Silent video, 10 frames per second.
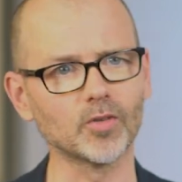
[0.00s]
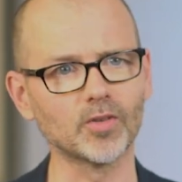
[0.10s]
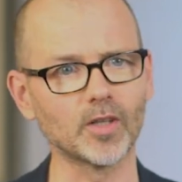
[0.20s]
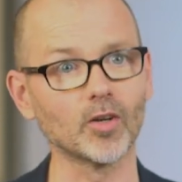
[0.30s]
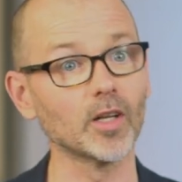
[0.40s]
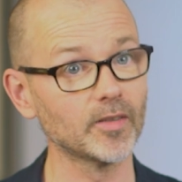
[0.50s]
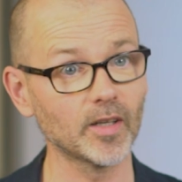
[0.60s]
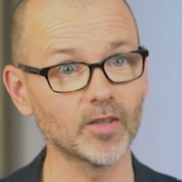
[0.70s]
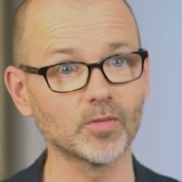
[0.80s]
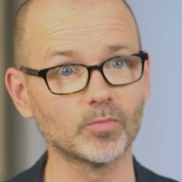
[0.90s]
to
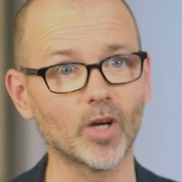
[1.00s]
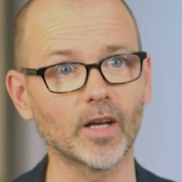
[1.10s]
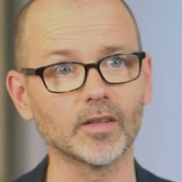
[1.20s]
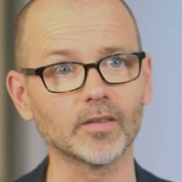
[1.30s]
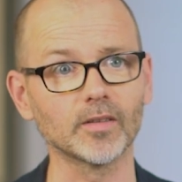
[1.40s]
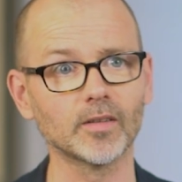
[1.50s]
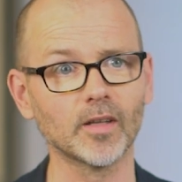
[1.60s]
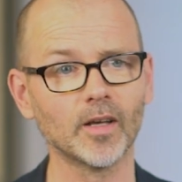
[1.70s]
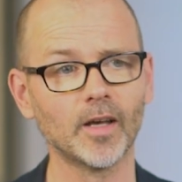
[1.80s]
sterilization practices